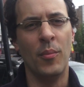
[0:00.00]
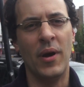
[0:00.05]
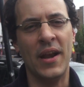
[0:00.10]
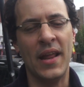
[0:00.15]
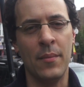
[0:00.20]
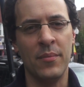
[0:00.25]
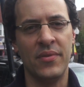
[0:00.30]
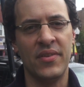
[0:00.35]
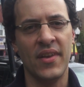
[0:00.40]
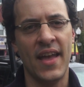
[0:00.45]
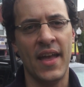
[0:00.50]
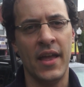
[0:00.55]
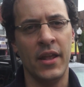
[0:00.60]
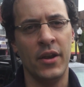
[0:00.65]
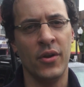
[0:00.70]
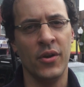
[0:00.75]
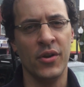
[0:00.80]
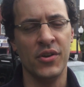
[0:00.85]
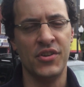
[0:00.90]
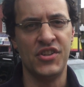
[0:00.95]
My name's
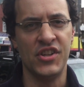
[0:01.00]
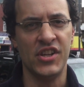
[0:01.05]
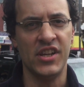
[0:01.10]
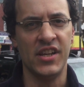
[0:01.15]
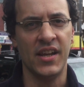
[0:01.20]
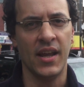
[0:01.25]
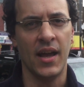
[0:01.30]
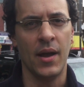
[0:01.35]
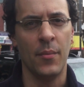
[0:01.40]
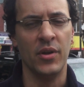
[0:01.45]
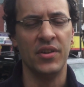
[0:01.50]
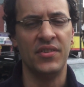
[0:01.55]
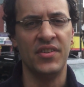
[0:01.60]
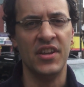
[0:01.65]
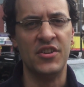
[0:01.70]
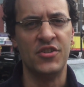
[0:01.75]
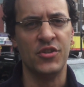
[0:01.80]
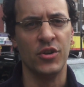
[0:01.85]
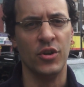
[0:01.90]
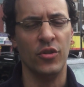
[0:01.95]
Ed Hershey. I'm a
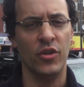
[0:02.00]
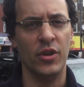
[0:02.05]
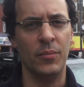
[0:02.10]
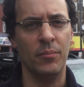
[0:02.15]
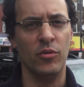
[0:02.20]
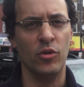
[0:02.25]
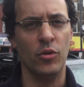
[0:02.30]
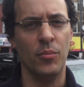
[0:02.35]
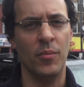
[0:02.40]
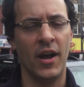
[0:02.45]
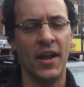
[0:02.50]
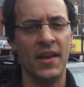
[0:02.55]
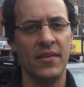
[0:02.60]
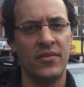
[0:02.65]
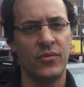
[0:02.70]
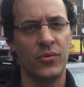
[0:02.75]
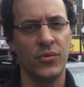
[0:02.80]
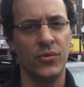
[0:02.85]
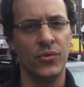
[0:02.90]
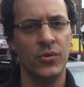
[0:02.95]
teacher at Lindblom High
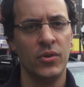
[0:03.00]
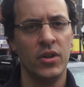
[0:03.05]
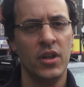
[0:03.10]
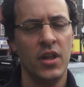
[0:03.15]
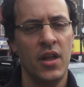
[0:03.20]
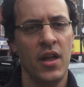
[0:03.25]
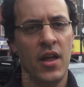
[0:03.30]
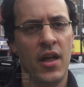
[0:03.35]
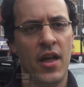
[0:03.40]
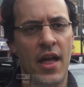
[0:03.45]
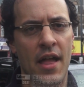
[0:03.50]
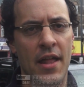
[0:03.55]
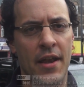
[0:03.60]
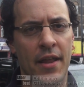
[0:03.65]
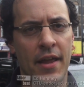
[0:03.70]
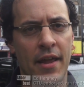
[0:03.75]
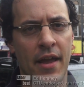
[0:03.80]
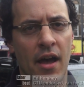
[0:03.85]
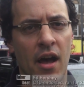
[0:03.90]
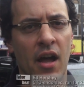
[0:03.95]
School and
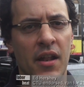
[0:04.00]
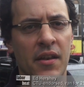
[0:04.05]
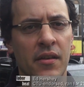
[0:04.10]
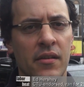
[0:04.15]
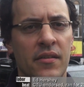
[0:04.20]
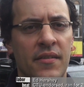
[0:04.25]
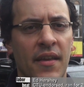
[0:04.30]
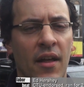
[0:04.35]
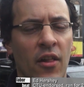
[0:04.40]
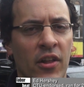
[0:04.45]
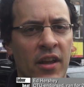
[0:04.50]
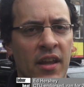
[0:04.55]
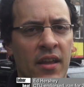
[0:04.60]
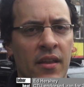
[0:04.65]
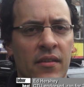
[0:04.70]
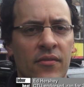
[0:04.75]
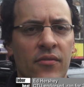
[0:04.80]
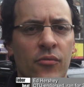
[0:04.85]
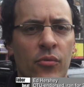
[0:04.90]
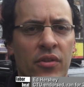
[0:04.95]
a
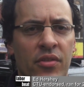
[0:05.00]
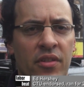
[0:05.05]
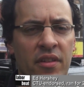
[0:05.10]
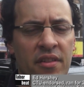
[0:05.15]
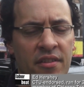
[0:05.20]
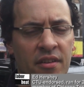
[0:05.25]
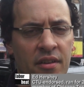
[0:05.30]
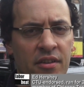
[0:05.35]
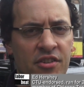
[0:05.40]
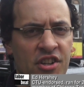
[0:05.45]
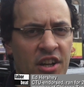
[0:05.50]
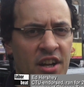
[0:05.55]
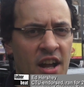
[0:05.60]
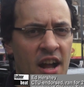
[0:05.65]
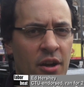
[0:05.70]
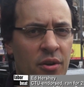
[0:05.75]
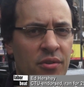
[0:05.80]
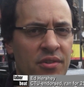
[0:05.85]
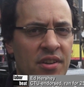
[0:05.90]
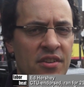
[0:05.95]
delegate with the
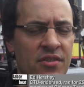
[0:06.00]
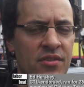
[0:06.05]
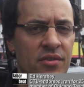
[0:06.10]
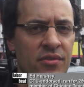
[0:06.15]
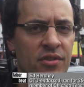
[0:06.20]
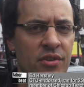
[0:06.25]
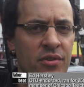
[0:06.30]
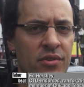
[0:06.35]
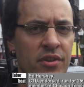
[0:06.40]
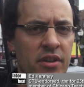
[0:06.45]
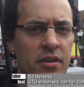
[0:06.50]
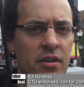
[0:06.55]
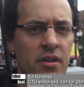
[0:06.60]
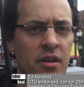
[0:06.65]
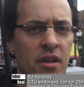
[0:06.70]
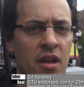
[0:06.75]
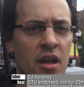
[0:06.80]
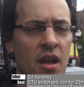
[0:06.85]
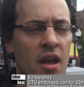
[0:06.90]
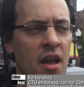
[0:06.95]
Chicago Teachers Union.
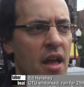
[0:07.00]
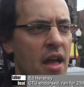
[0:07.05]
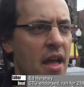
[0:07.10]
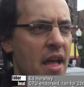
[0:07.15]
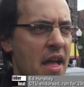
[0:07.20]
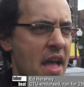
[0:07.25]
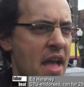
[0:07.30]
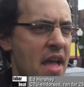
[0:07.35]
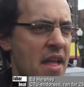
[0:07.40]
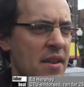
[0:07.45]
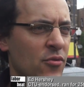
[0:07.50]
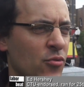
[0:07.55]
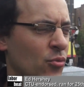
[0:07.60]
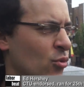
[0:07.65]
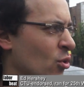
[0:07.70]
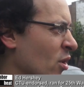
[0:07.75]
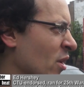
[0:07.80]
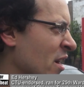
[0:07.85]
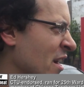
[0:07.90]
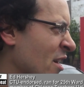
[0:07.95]
And
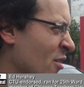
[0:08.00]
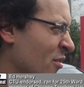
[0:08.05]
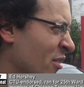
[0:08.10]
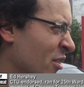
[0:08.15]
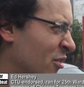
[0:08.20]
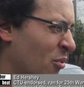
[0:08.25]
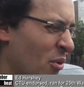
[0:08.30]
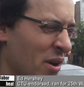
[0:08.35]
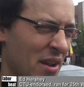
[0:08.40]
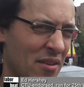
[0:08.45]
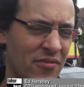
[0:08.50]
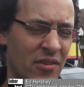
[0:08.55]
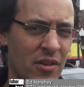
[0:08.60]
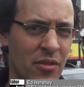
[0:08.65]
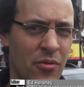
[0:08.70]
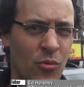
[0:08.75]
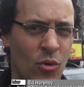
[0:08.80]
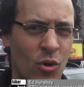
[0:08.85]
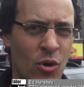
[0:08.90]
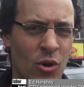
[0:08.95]
we're here in the
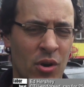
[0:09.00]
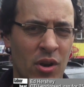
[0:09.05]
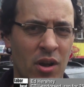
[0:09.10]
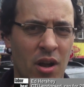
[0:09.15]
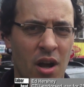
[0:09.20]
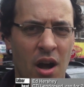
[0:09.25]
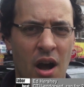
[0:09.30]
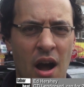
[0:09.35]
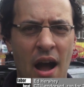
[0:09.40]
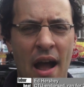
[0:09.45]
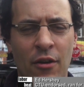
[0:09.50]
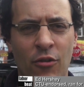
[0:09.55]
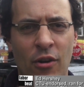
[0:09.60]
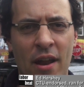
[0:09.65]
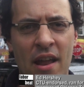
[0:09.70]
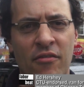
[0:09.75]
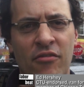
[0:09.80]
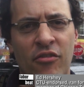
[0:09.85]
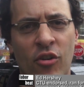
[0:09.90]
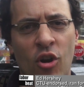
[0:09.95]
25th Ward. I
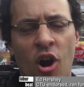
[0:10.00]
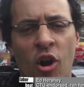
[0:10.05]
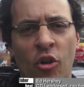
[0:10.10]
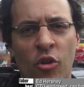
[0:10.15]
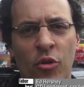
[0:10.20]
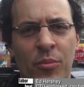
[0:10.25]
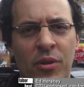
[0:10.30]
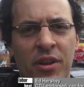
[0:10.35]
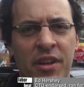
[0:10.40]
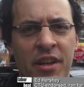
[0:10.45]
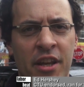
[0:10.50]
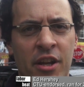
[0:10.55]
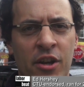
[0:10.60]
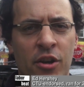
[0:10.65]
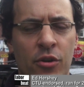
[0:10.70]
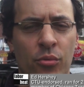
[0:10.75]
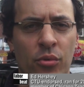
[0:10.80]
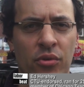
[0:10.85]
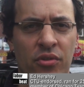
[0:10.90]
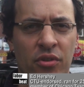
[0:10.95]
ran for alderman
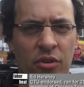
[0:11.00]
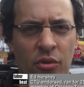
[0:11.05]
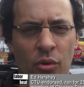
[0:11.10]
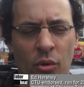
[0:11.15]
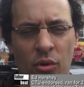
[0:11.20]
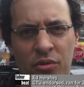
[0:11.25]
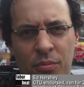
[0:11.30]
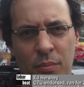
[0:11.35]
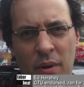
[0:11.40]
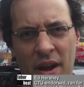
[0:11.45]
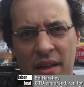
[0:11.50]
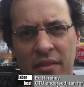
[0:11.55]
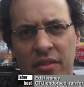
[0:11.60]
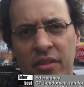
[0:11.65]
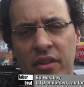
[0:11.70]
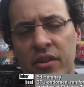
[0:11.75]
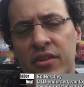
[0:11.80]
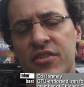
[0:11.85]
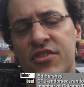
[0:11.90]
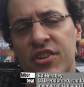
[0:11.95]
here and was endorsed by
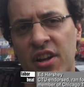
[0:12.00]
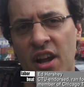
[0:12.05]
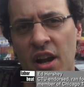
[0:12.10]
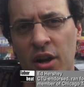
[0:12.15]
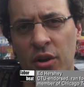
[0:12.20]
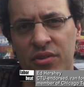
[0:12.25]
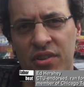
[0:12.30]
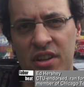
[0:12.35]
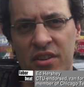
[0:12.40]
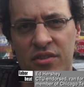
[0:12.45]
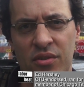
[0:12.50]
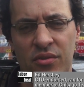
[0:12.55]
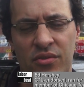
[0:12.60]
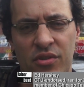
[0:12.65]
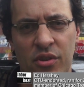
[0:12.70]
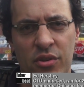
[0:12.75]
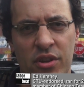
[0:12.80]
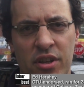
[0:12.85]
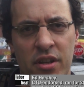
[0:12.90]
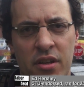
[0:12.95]
the Chicago
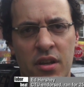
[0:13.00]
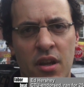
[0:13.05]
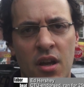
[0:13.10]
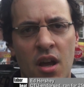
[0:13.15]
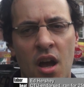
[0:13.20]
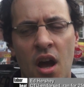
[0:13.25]
Teachers Union.